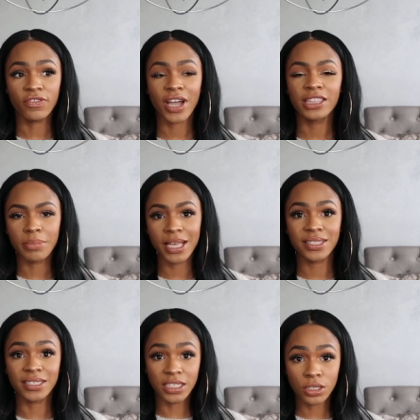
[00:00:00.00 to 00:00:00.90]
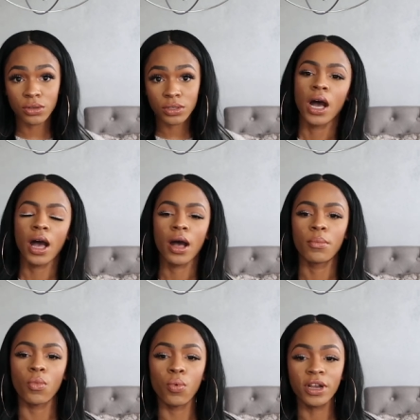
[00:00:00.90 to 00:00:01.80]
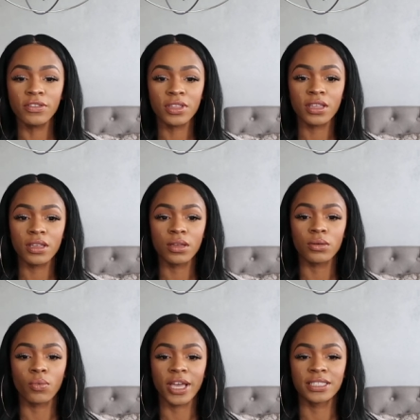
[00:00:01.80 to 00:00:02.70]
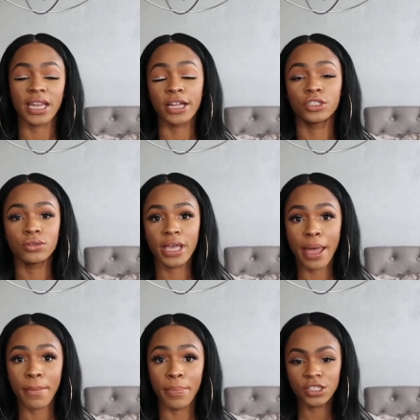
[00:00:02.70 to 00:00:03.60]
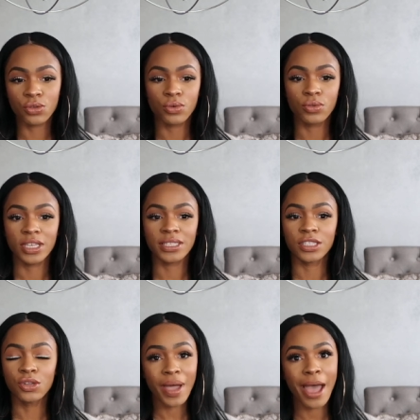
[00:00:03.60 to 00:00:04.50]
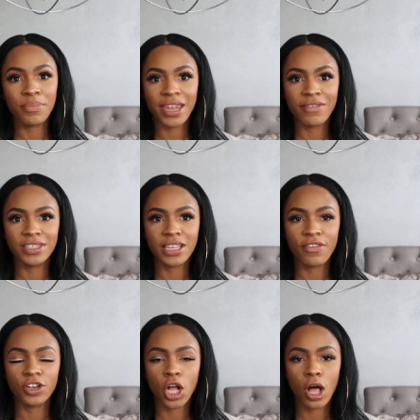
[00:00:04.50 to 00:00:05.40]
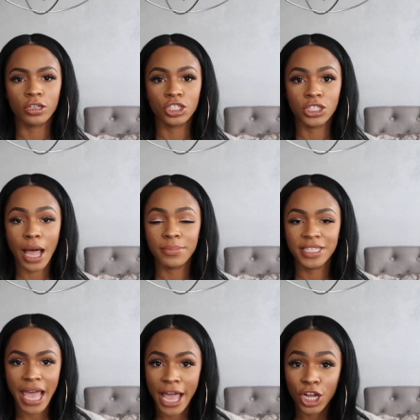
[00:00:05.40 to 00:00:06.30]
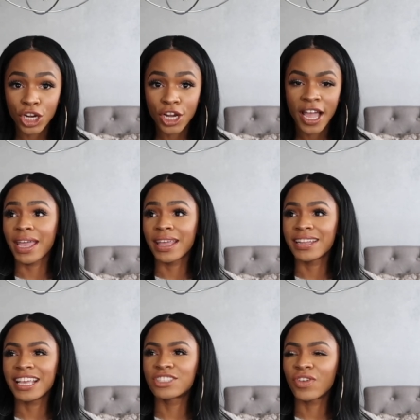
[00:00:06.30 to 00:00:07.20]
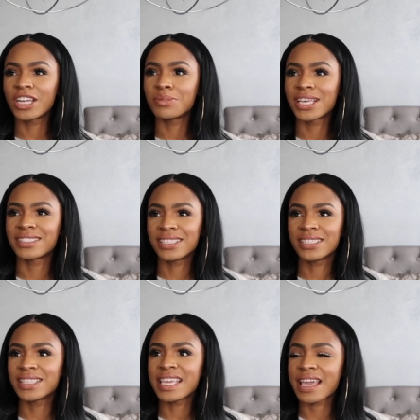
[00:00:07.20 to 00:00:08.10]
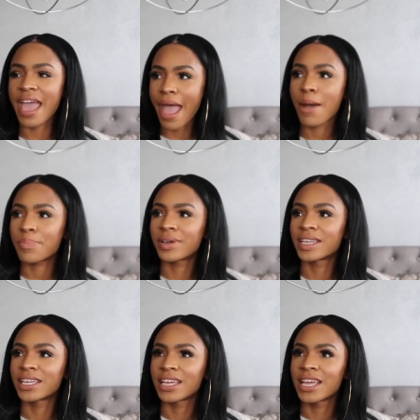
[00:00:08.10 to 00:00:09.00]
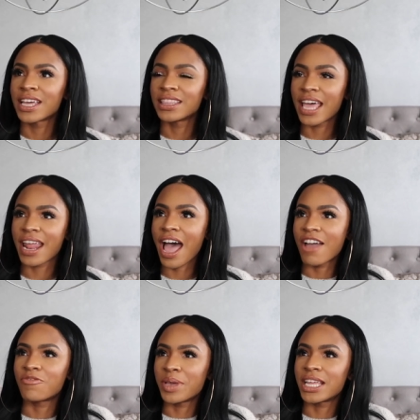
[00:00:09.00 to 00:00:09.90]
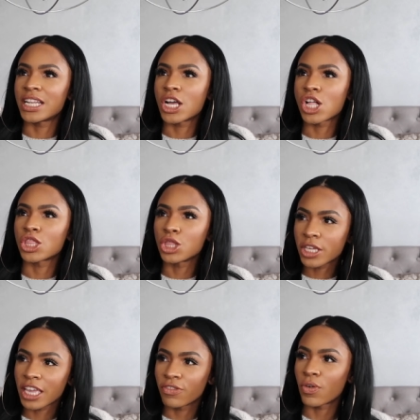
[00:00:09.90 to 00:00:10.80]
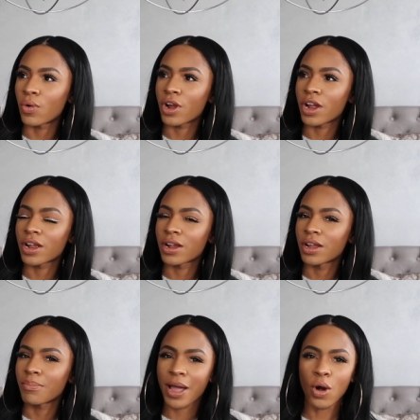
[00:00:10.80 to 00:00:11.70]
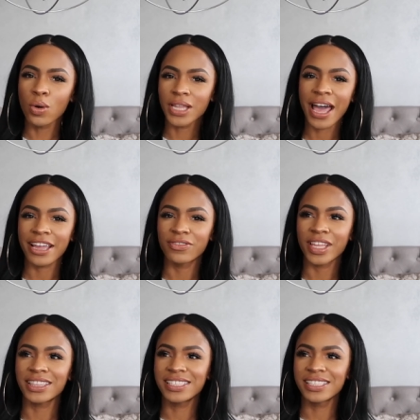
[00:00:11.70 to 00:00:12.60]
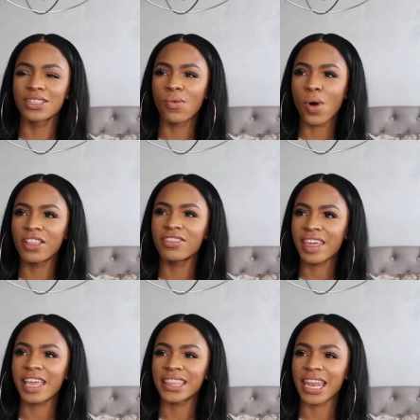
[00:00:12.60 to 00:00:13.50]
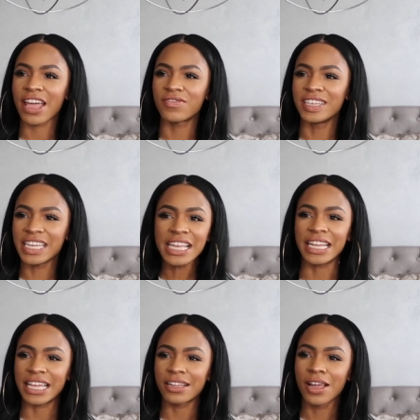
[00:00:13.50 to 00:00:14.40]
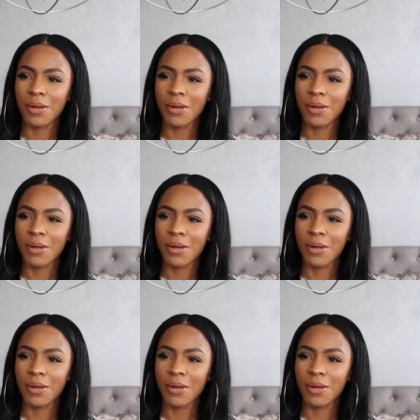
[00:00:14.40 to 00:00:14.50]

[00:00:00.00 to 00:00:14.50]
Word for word: and find the best deals. Um, one of the ways that I do that is through this new app that I've discovered called Shoptagr. And it's funny because this is the app that I've been looking for my whole life. Like, this is the one thing that I've needed